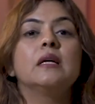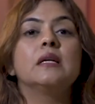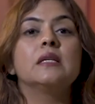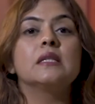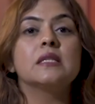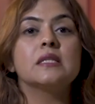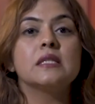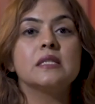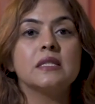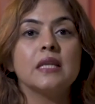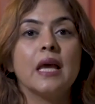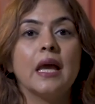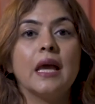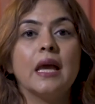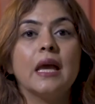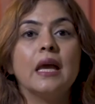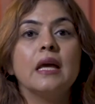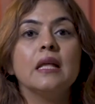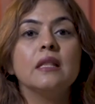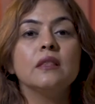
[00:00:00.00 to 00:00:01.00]

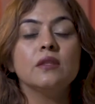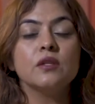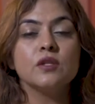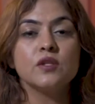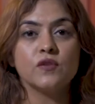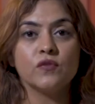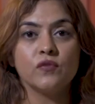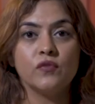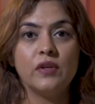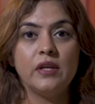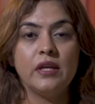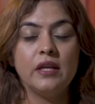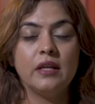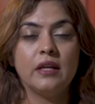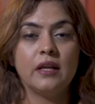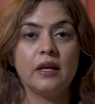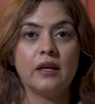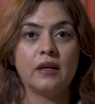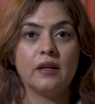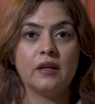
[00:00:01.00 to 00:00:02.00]
Stay in this
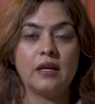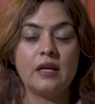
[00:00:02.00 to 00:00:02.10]
feeling,